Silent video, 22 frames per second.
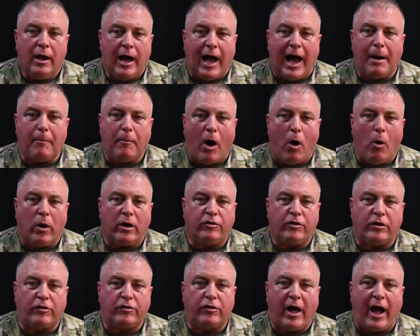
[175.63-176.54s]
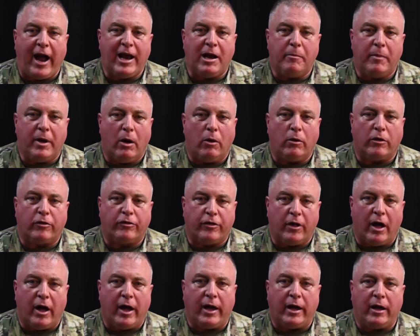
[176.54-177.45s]
I'm always excited to be able to
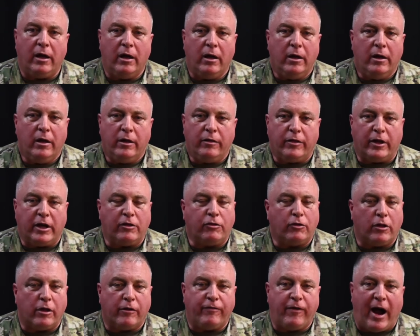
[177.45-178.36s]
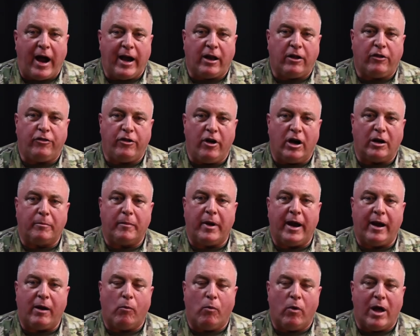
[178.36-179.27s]
say these are the finest young
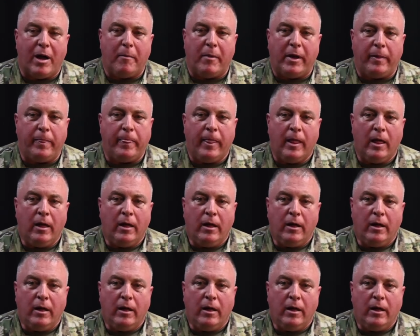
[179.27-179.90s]
men and women